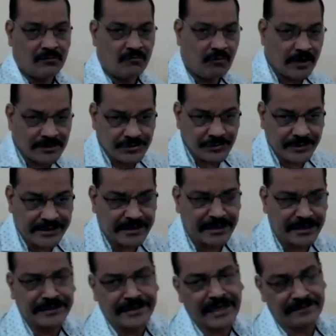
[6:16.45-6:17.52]
What should it
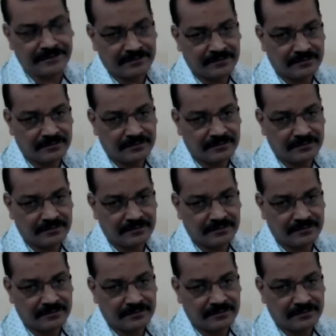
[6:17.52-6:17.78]
contain?